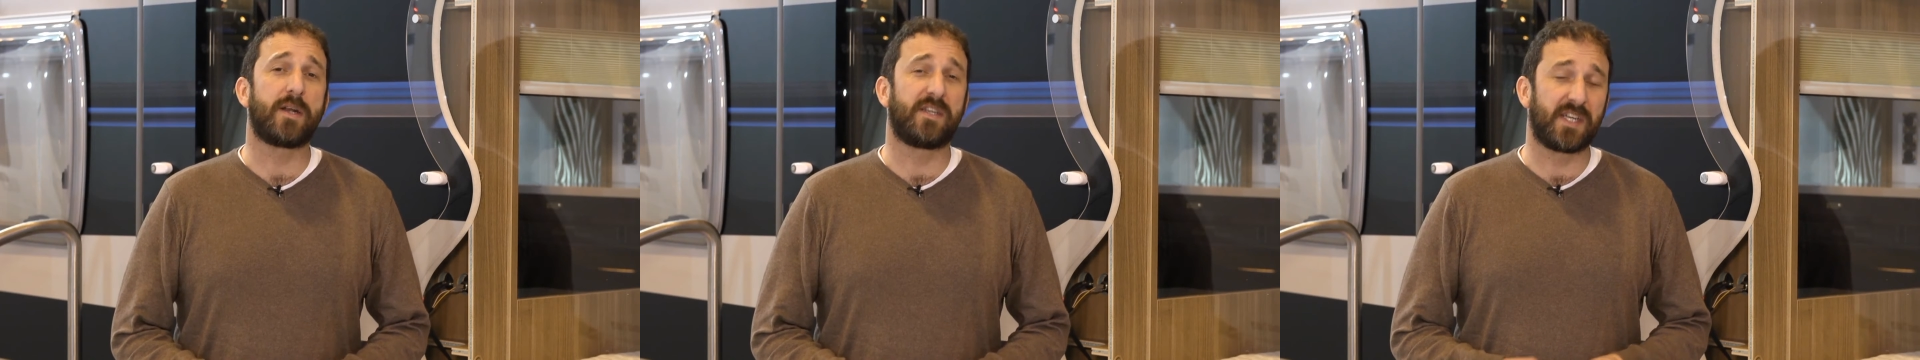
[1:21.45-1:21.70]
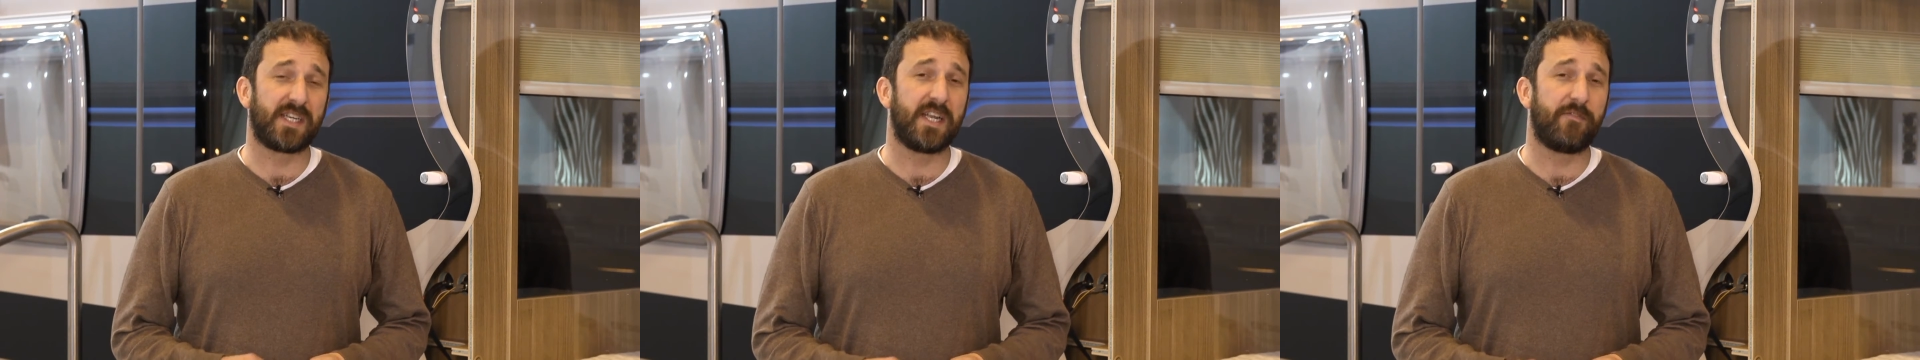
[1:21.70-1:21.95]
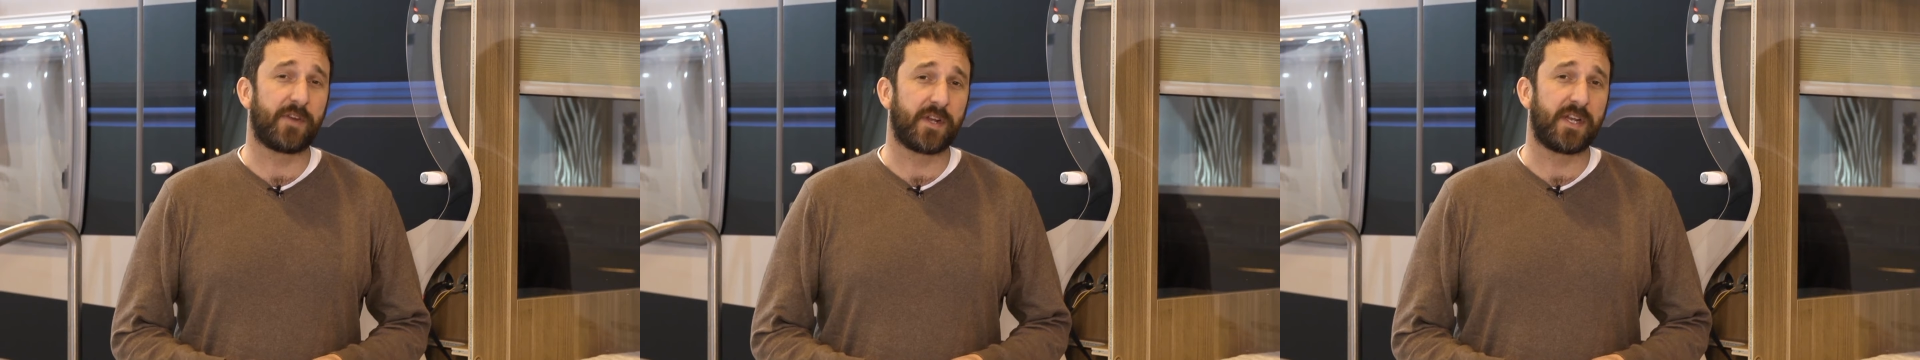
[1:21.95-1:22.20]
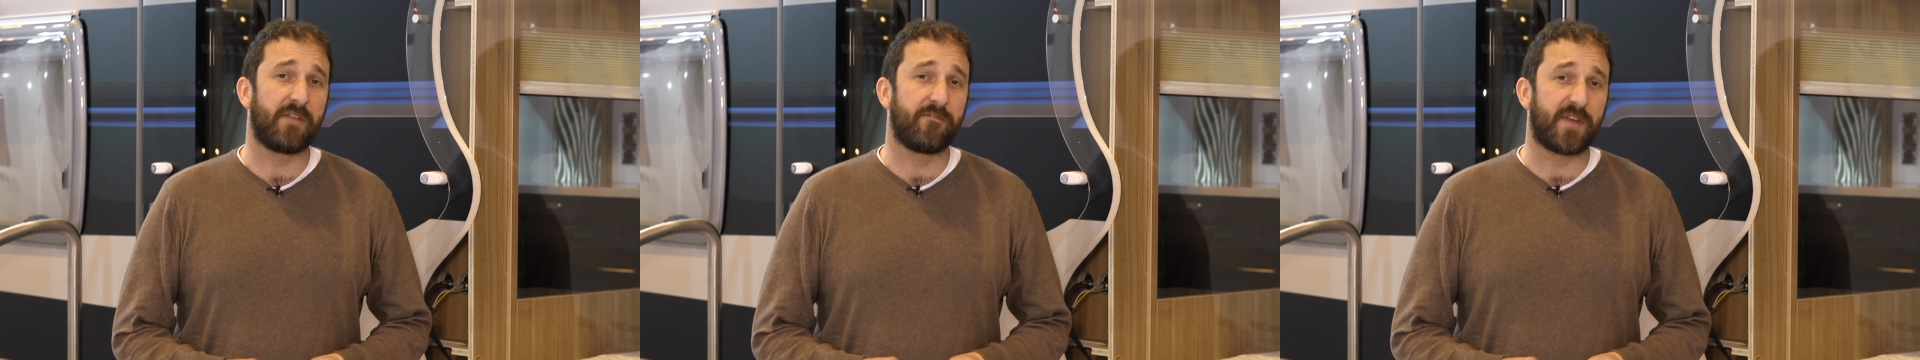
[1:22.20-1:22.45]
a
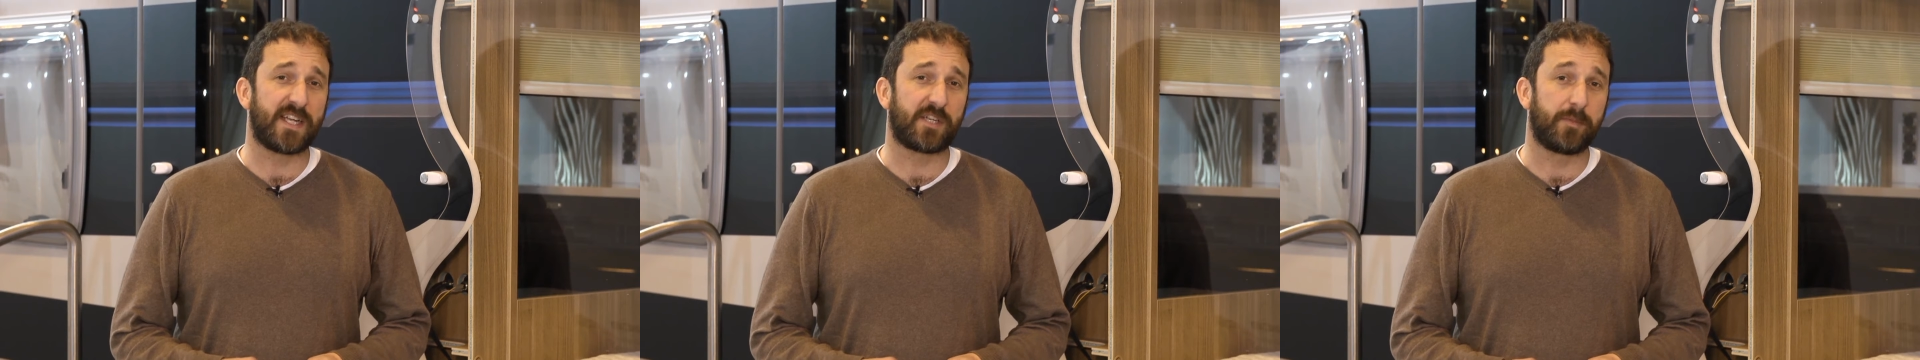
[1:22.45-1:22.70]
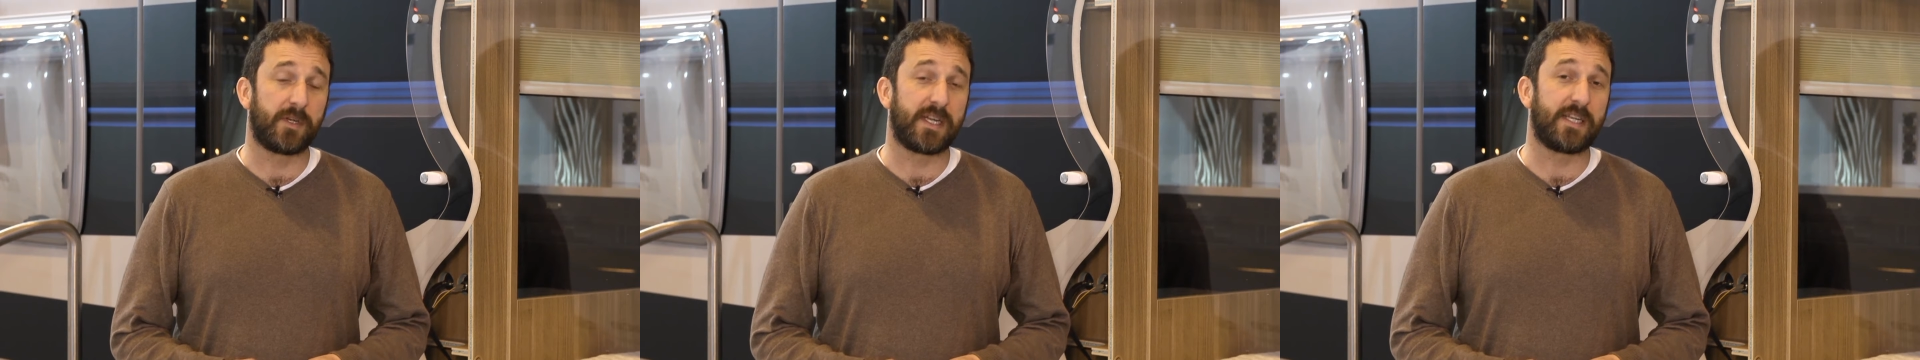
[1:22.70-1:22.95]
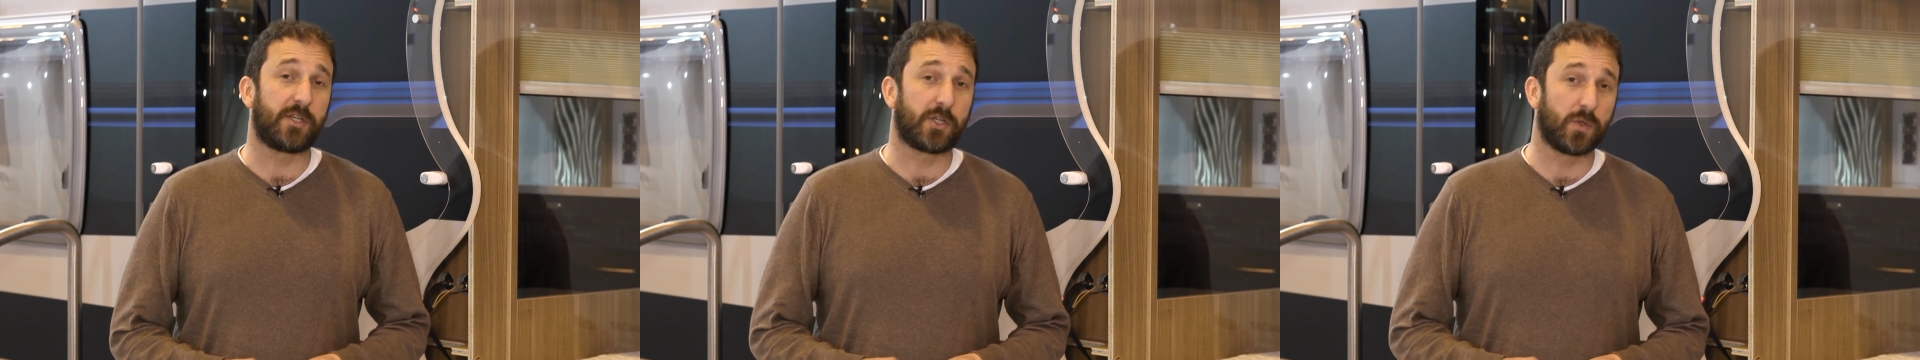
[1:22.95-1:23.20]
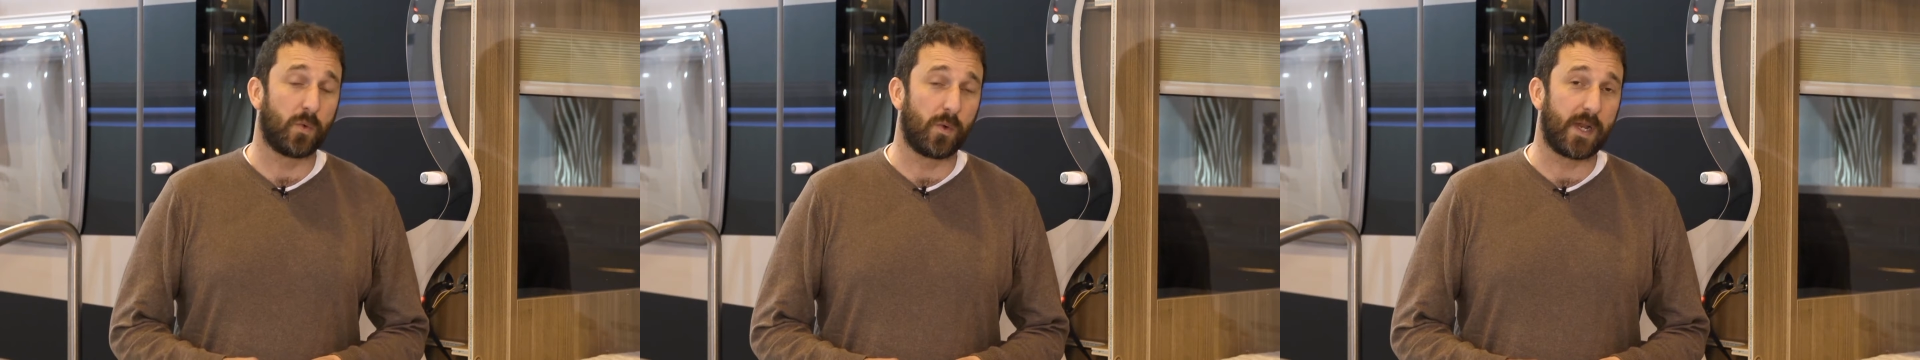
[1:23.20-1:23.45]
significant investment in
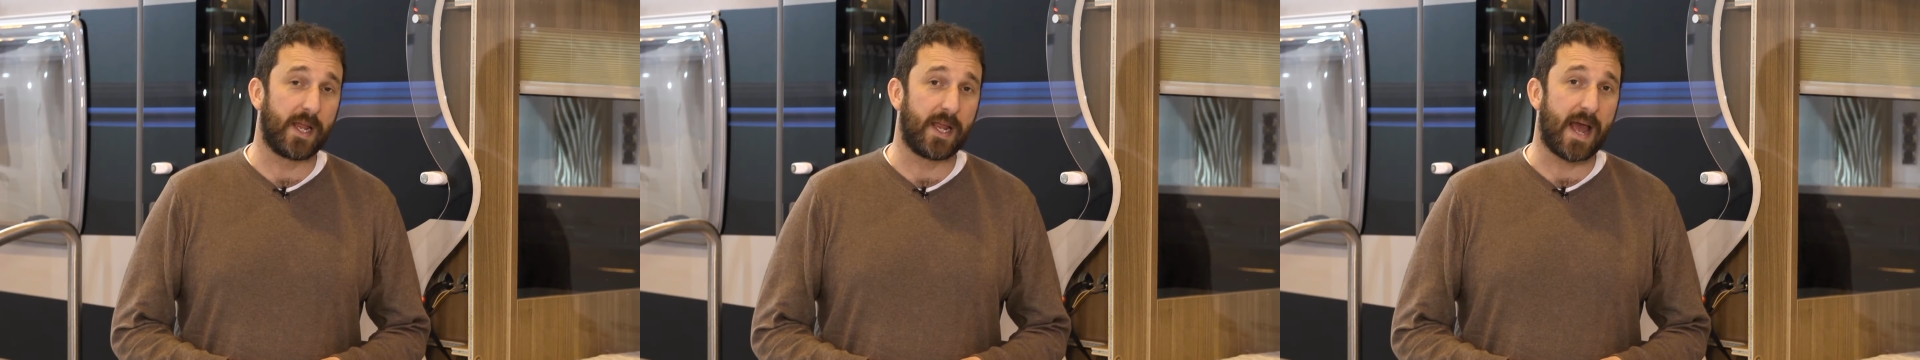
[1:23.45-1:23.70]
tooling